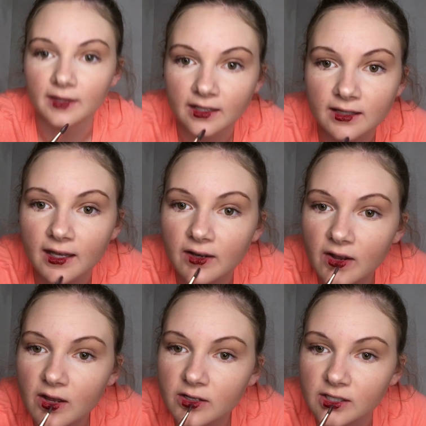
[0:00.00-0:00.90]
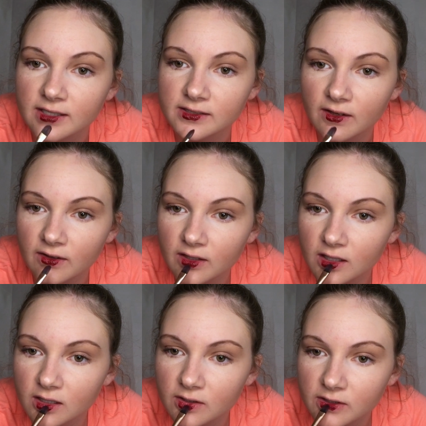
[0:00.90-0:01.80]
and then just
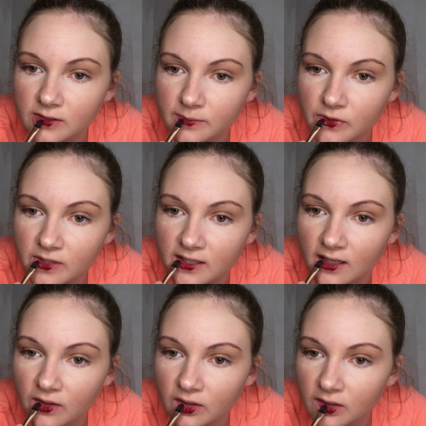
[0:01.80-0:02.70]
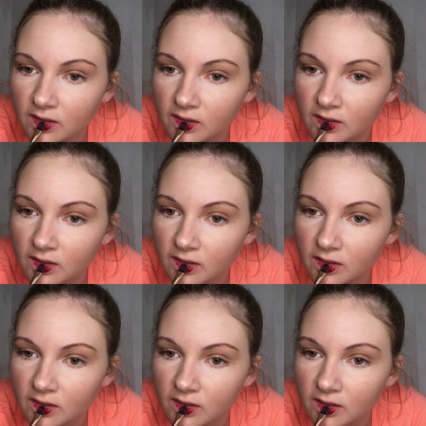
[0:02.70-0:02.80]
smooth it out.